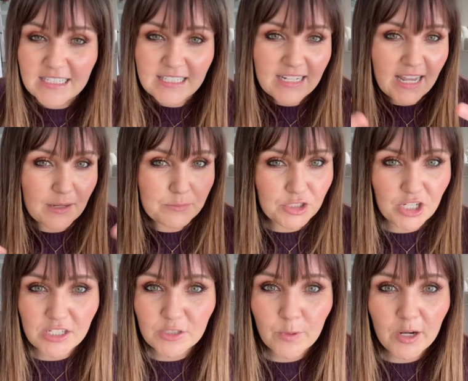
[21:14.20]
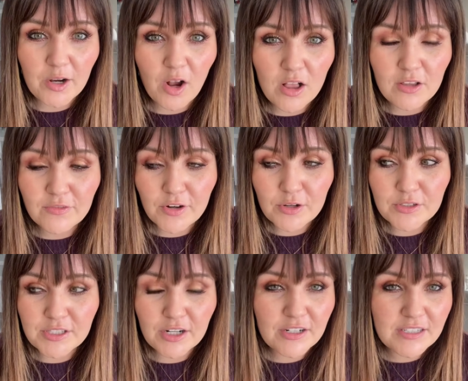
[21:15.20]
Today, I'm just wearing Olive
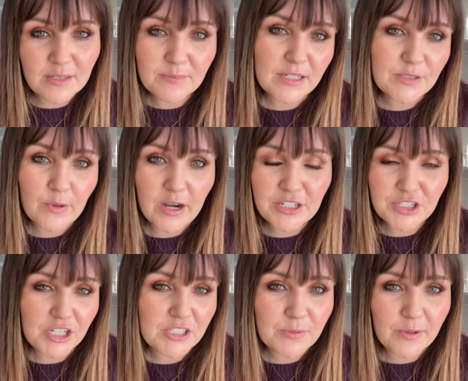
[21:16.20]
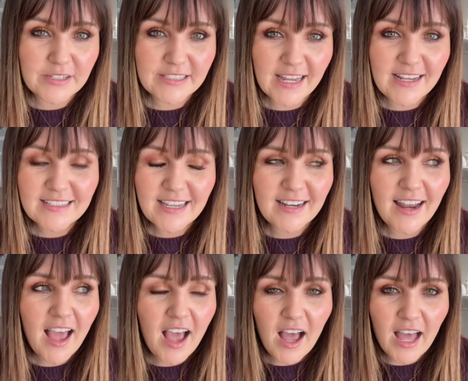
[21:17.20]
Rose. There are some days where I just wear Saint,
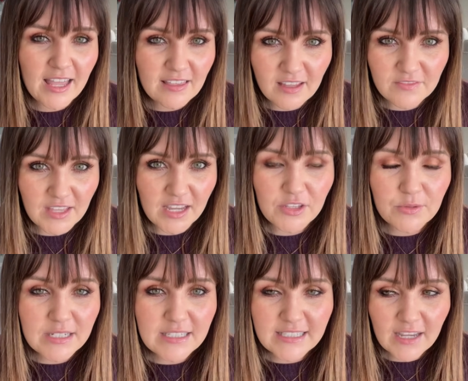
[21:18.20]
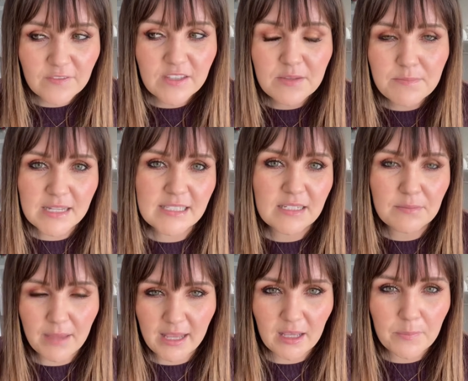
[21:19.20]
and I love that. You can definitely mix
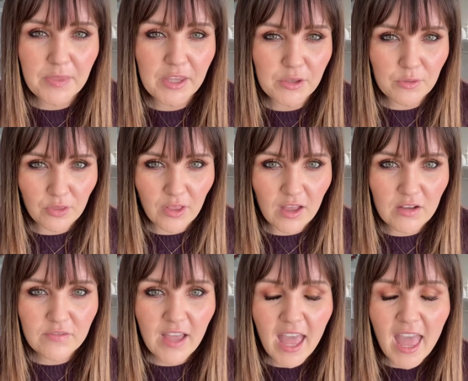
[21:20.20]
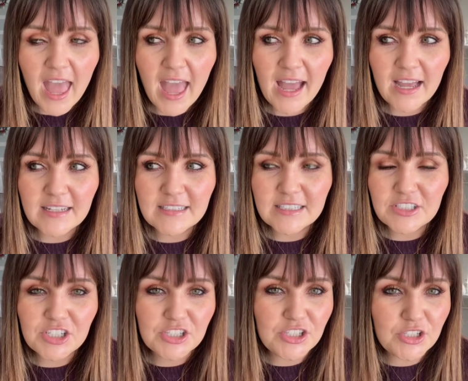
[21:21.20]
in makeup that you love
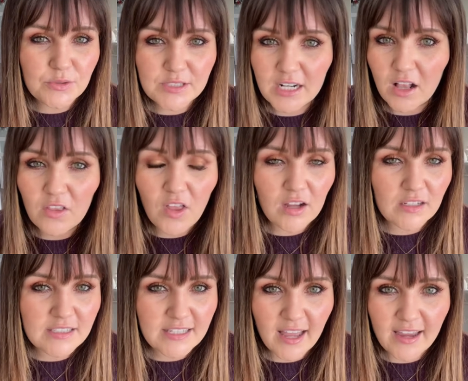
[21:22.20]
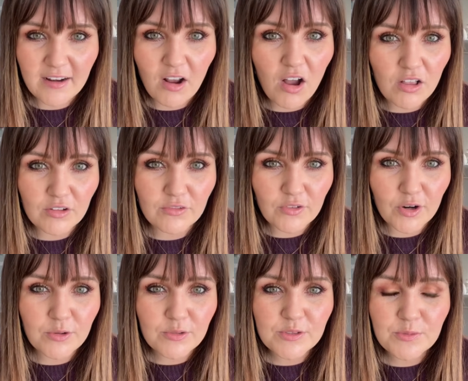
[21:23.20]
and just use it alongside Olive
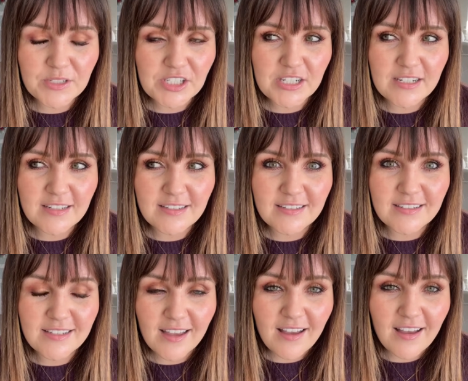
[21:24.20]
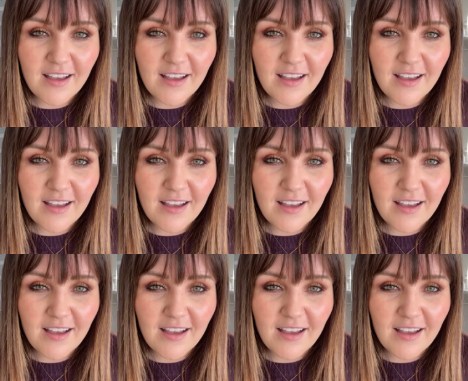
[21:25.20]
Rose, which is